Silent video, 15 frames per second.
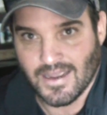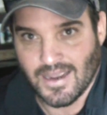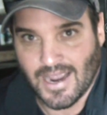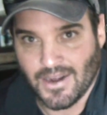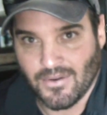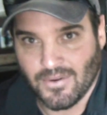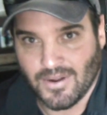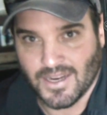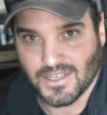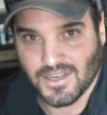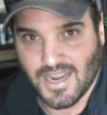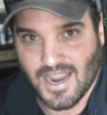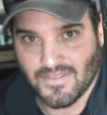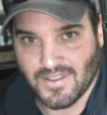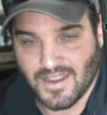I don't
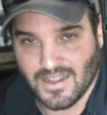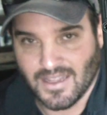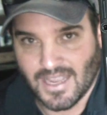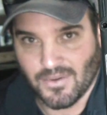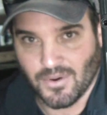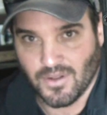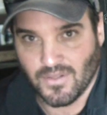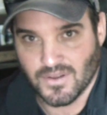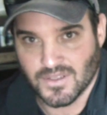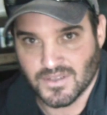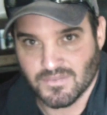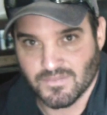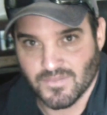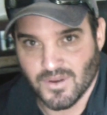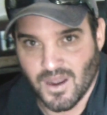actually have to get like one of
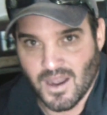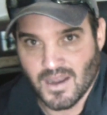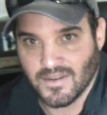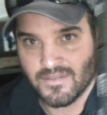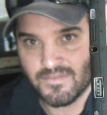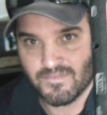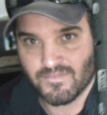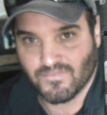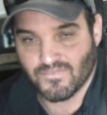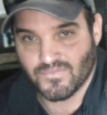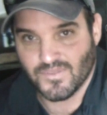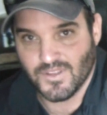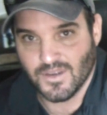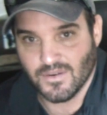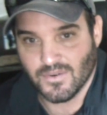those on,
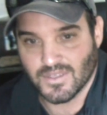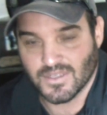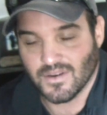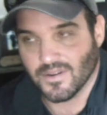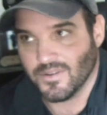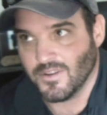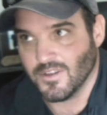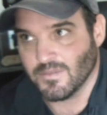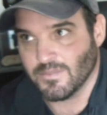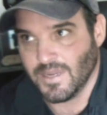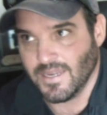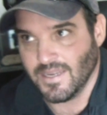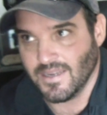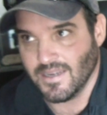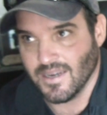you know, what's it called,
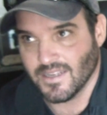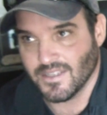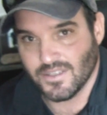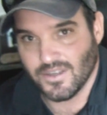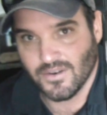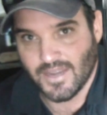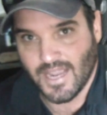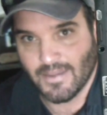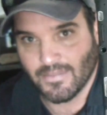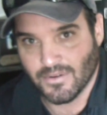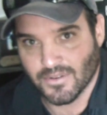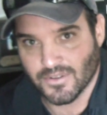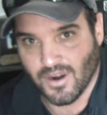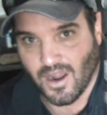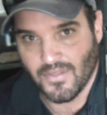USB uh, to go
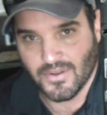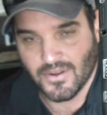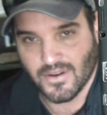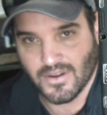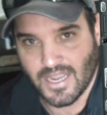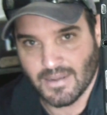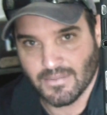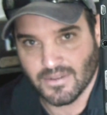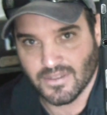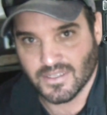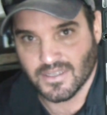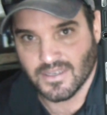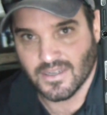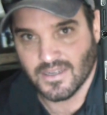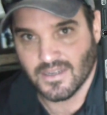cables or on the go
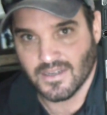cables.